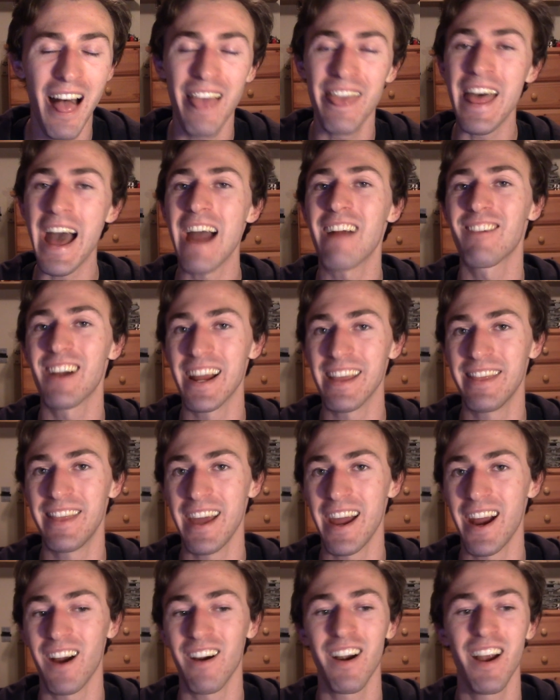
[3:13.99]
That right
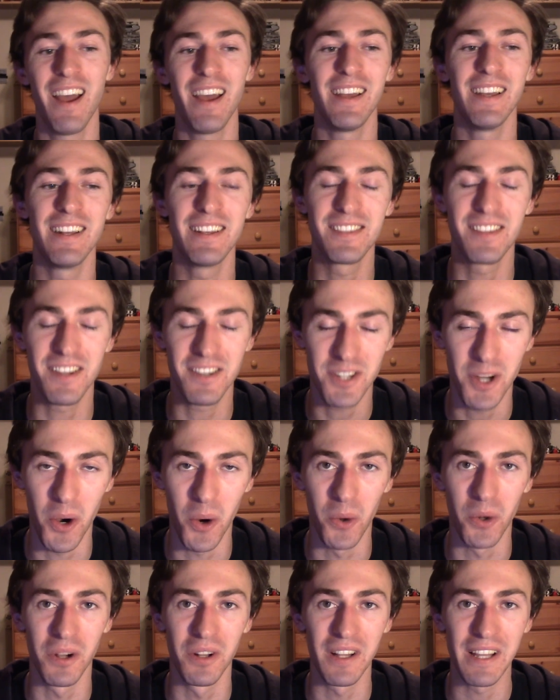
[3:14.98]
there is
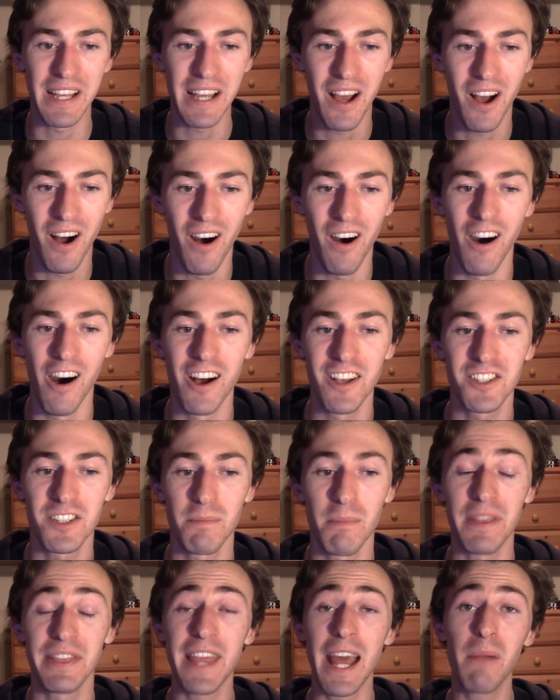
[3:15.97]
totally awesome.
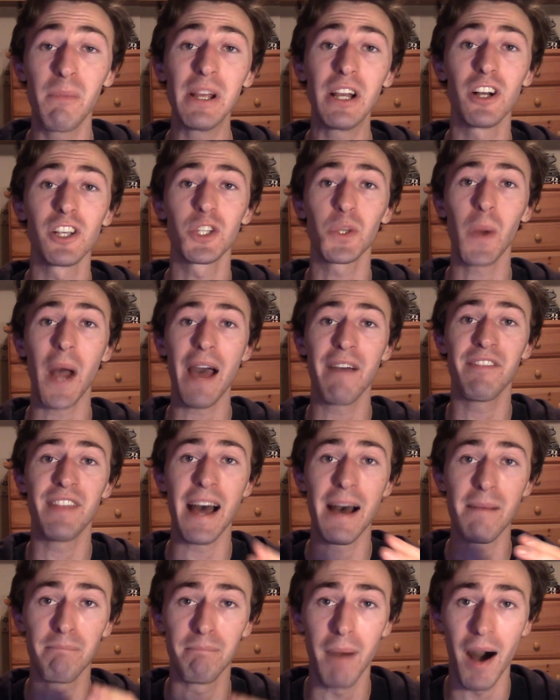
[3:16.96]
But then we also have
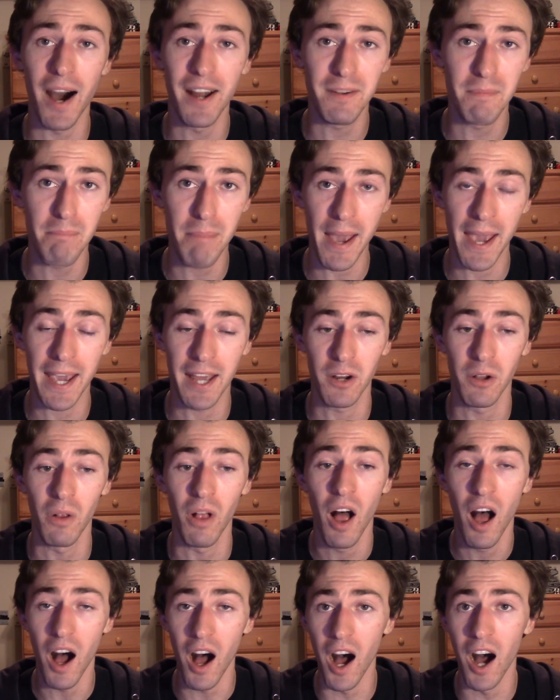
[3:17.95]
that bottom panel
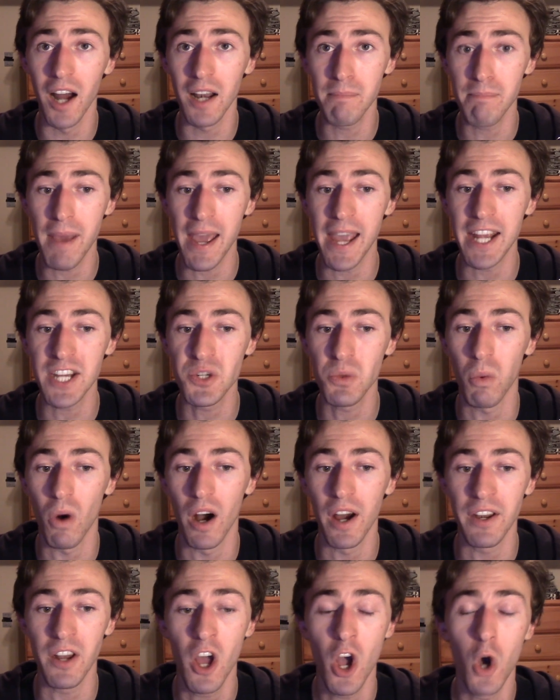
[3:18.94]
on page
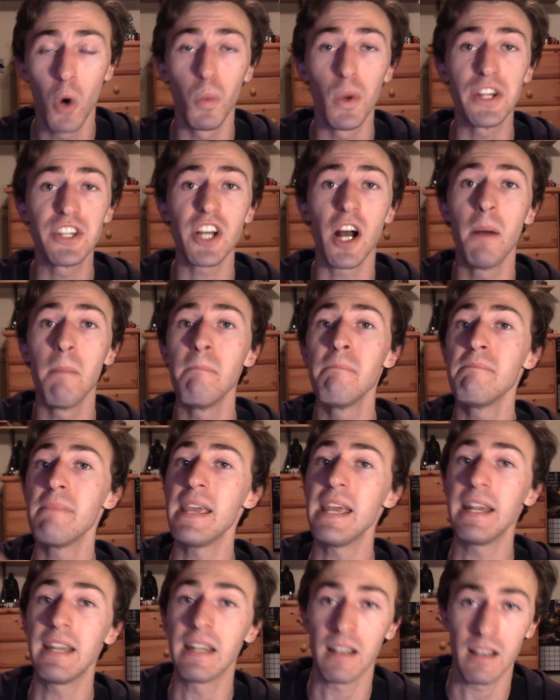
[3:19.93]
one, which
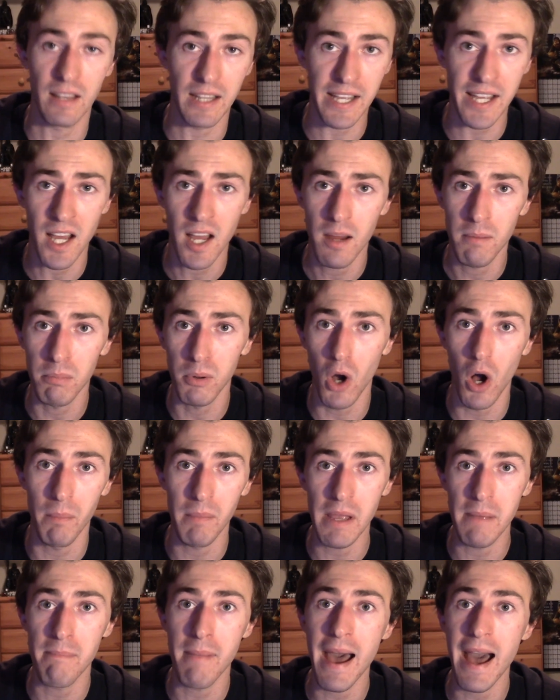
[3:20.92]
immediately brought
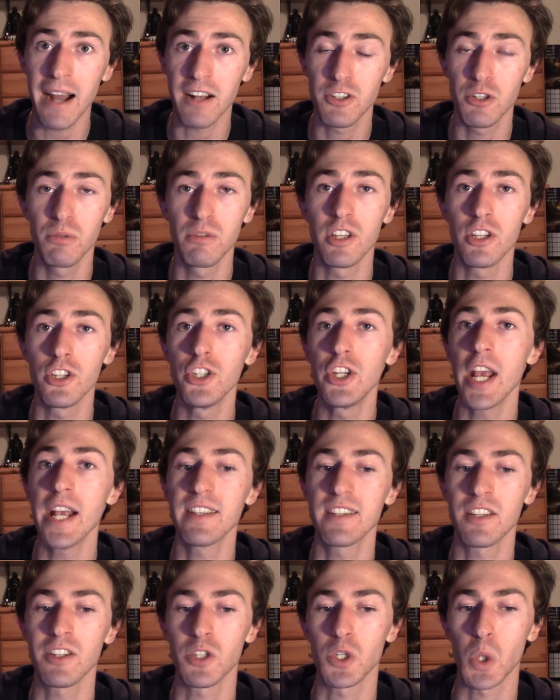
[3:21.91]
me back to the
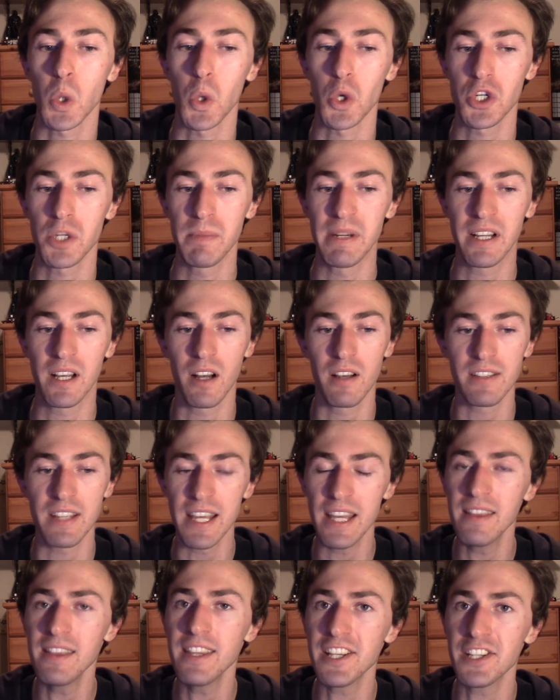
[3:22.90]
Jason torture, because
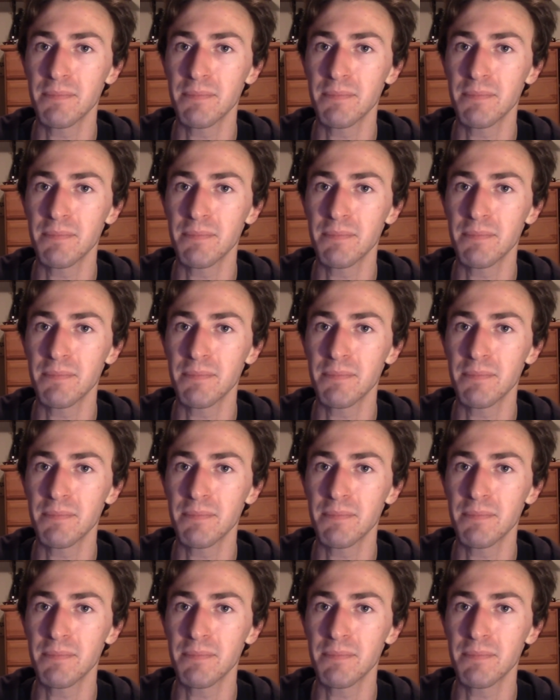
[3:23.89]
in this